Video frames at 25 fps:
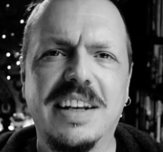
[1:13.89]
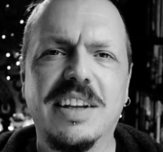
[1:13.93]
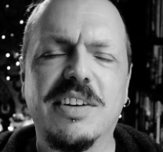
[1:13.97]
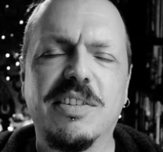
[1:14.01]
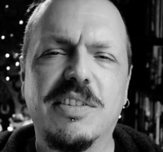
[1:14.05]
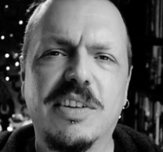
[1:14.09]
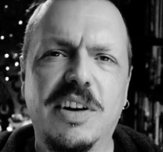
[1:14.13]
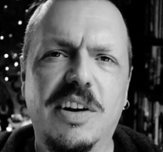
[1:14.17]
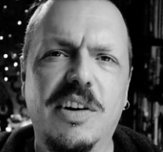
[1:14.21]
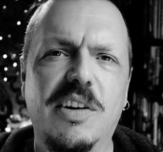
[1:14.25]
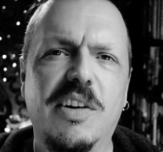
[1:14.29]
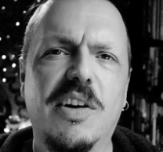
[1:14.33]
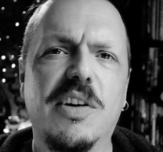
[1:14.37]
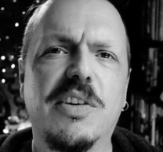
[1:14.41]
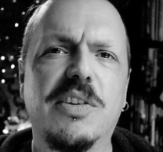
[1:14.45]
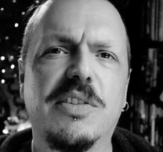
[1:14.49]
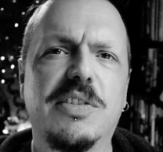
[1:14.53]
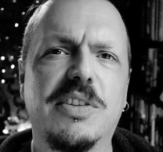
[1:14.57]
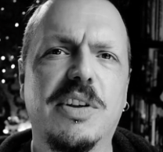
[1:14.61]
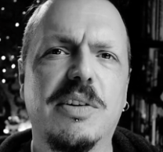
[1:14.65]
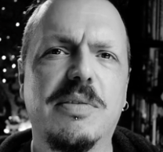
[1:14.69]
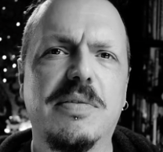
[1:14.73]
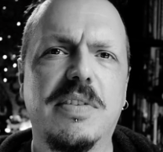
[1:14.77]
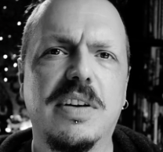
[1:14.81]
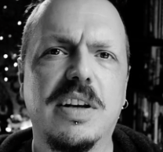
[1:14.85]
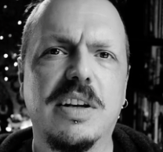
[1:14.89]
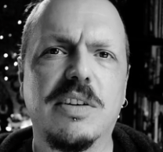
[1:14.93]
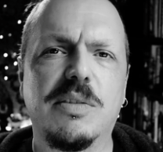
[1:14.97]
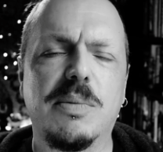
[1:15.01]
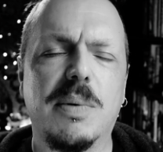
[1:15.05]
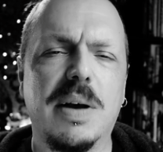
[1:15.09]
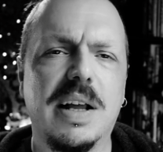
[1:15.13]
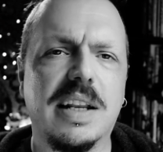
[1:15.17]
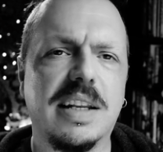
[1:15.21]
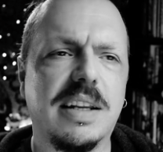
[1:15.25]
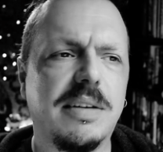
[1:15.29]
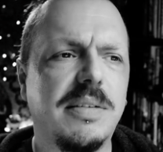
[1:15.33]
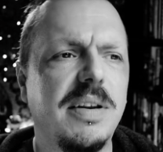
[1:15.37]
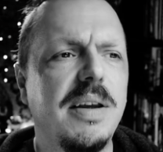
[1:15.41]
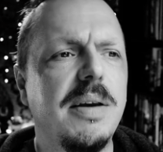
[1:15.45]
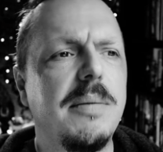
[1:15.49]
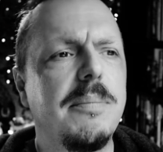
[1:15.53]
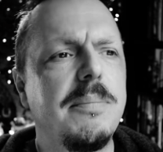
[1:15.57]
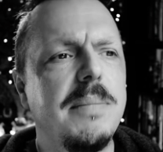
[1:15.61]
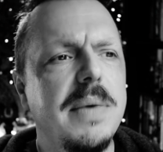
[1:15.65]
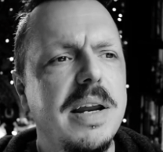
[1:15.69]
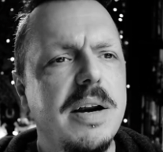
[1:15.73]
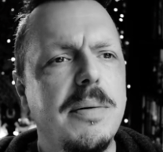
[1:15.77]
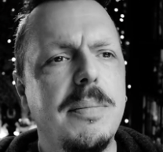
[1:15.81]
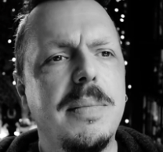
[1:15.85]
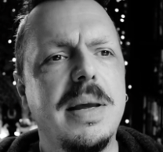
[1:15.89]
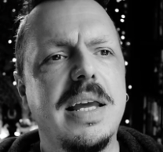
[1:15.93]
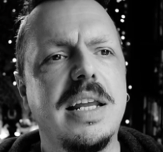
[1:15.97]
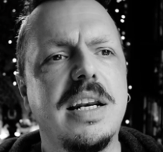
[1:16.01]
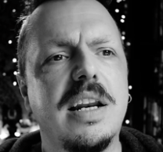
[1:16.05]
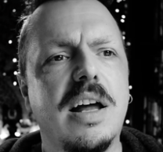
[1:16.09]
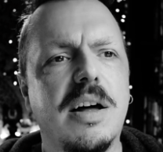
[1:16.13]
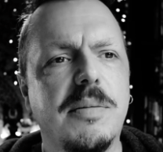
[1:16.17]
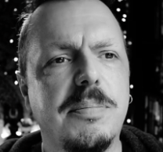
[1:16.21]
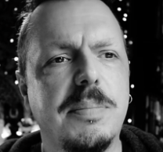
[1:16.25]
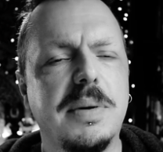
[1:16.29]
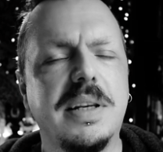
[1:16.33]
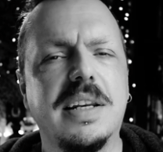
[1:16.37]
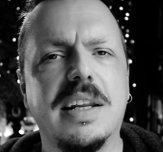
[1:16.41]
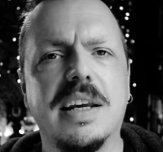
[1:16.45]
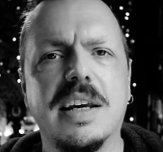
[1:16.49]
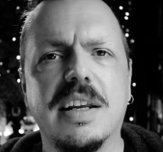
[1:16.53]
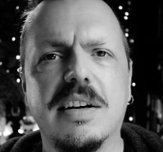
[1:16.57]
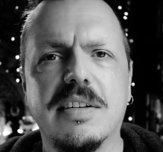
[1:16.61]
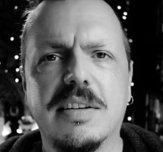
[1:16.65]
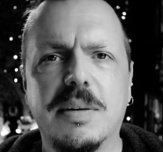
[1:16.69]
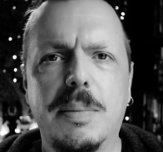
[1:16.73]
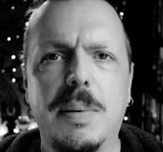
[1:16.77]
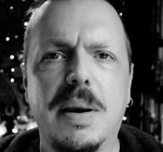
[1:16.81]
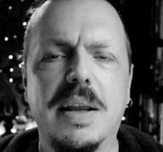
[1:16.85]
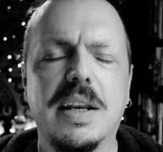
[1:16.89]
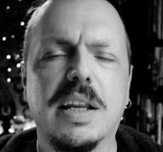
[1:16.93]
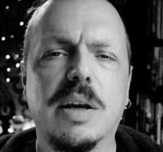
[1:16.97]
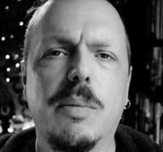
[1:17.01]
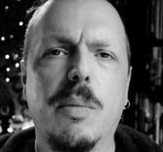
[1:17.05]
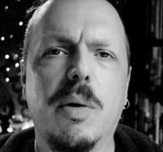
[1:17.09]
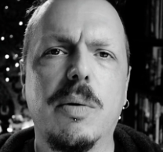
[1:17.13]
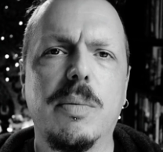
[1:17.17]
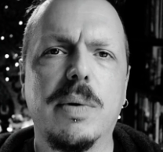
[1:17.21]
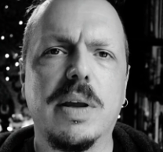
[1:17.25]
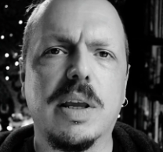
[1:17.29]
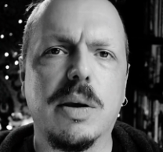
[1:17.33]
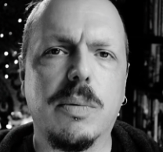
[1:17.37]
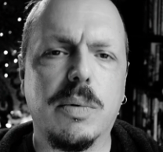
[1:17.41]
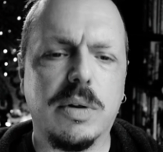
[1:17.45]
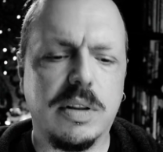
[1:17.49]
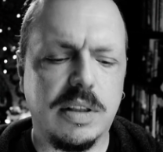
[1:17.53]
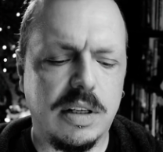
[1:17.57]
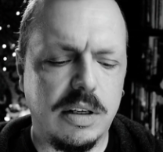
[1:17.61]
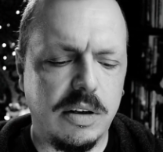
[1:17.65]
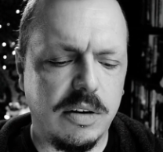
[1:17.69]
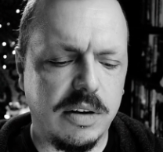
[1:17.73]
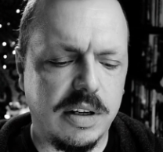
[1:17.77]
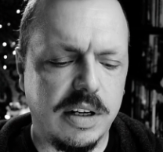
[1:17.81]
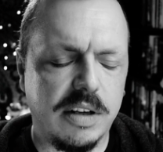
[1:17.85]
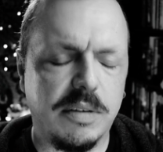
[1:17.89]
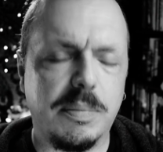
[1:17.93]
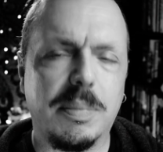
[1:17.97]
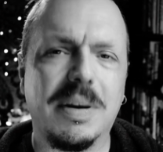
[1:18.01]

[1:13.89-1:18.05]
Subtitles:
and there's other stuff in as well that may or may not be dated depending on what way you want to look at it.